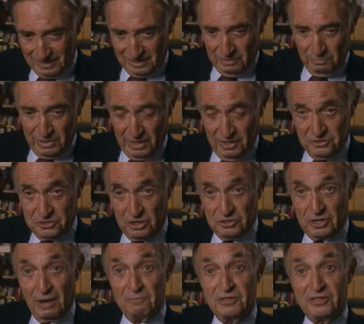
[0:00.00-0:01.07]
and Benny
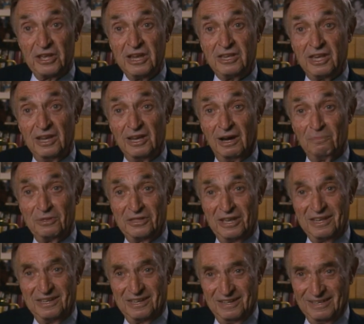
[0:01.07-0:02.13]
says, "I'm thinking, I'm
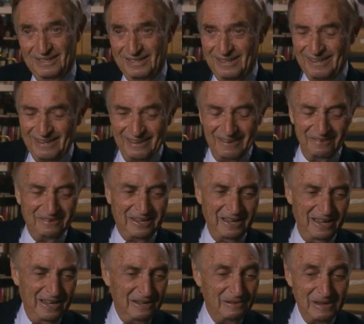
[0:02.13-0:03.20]
thinking."
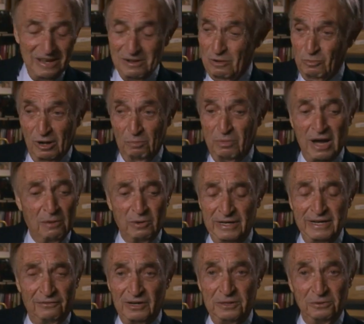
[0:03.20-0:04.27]
Okay? Well, Bob would
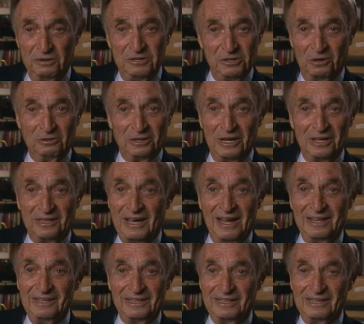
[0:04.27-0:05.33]
never do a joke like
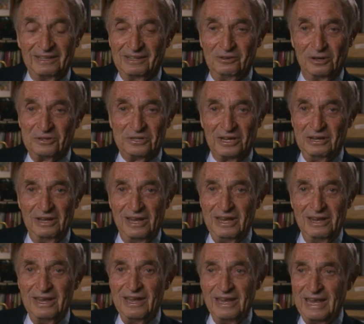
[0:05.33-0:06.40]
that because he,
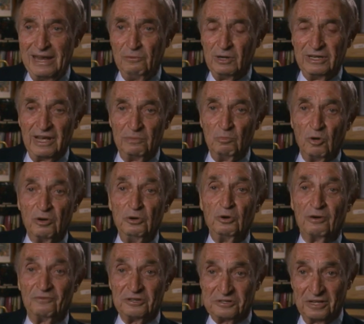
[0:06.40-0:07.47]
he, he would get more
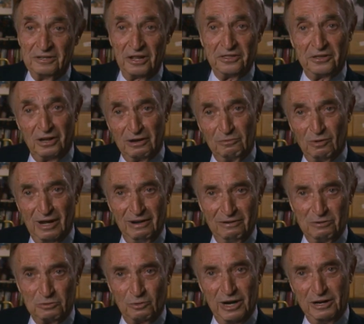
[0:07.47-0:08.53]
nervous than the thug while he
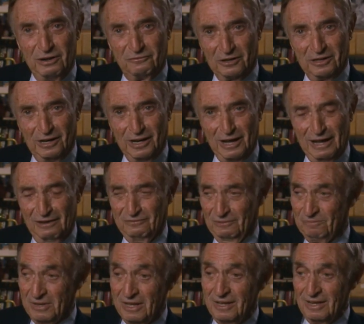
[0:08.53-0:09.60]
was waiting for the laugh.
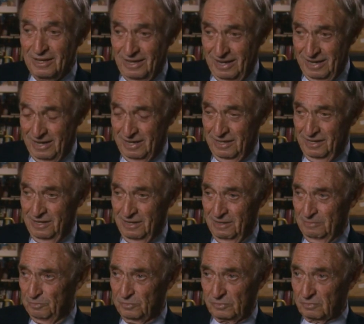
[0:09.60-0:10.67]
And,
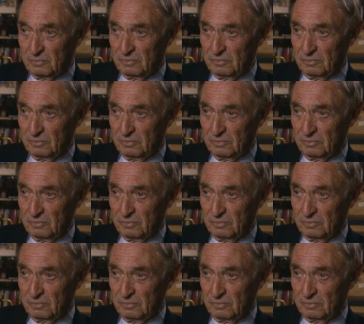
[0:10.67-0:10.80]
um,